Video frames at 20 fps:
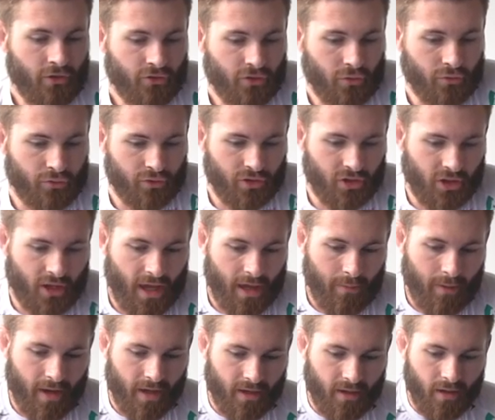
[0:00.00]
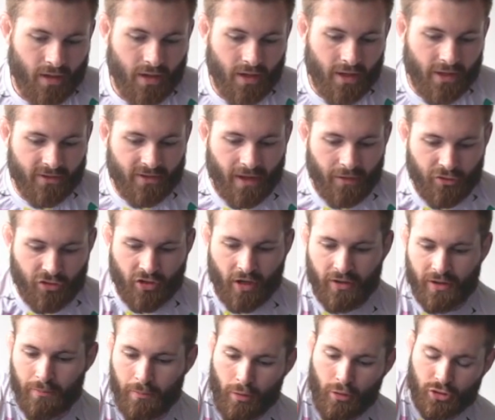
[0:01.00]
So she came in, instead of just
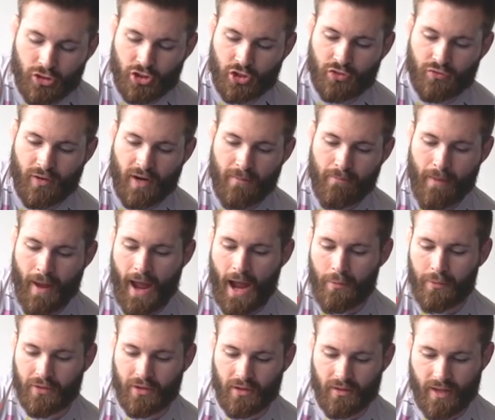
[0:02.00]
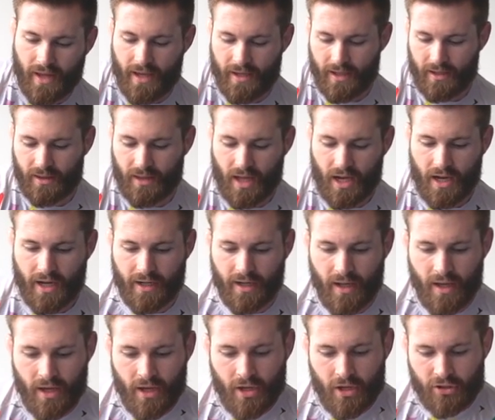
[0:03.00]
trying to pull straight back with the leg in line,
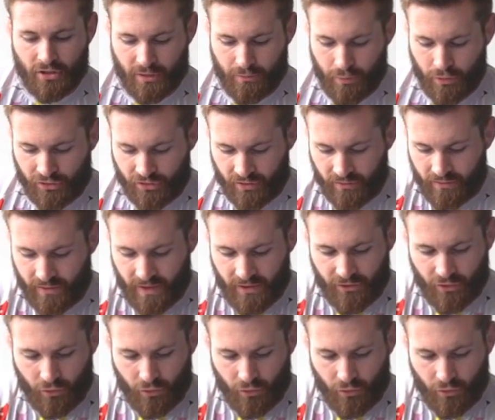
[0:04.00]
she pushed the knee